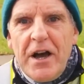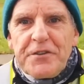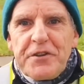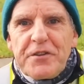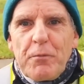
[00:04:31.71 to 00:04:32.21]

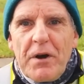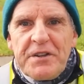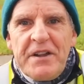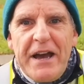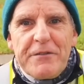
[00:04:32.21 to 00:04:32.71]
Another
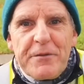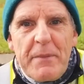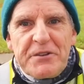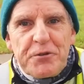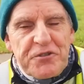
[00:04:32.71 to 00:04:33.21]
one out the
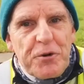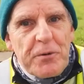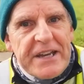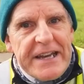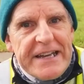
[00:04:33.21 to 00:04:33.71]
mental
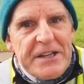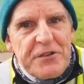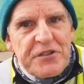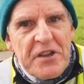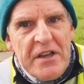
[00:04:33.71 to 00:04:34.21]
toolkit
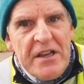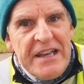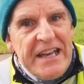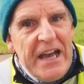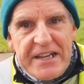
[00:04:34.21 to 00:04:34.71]
is,
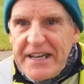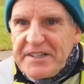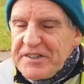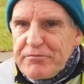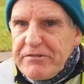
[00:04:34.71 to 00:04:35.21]
again,
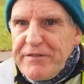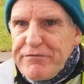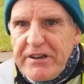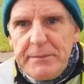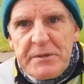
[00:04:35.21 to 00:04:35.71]
it's
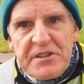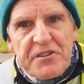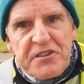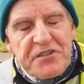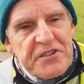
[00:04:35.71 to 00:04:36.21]
reframing the
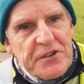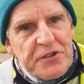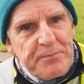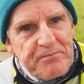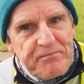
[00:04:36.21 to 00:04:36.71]

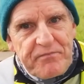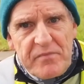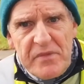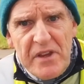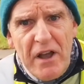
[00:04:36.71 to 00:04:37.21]
distance.
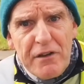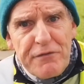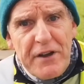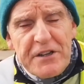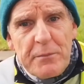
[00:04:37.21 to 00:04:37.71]
I
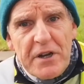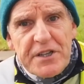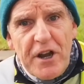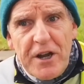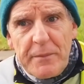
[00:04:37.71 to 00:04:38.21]
found my
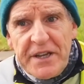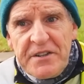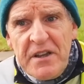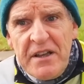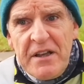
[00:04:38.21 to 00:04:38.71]

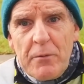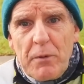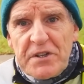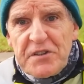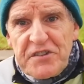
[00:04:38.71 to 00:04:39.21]
Garmin,
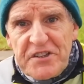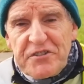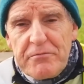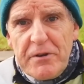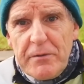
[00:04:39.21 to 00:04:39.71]
when I set
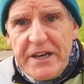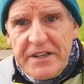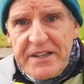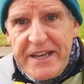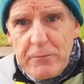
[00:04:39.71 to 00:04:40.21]
a route
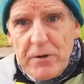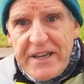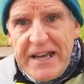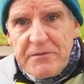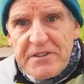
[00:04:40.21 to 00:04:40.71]
in, it will
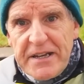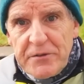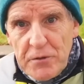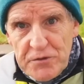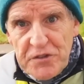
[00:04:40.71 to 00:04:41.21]
count down
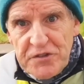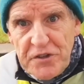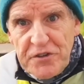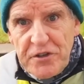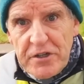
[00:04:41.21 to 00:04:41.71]
not just the
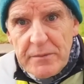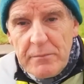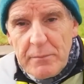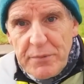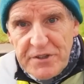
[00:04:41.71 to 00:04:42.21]
time,
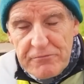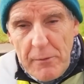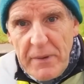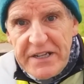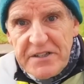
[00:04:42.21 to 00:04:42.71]
but the
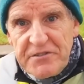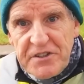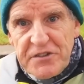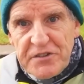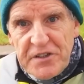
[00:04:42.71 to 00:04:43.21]
remaining
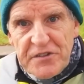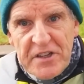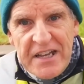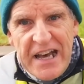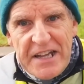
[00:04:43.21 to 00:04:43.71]
distance.
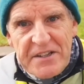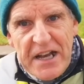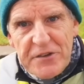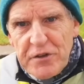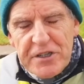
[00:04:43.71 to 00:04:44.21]
And
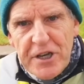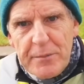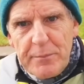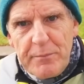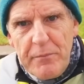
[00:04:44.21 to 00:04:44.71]
as I go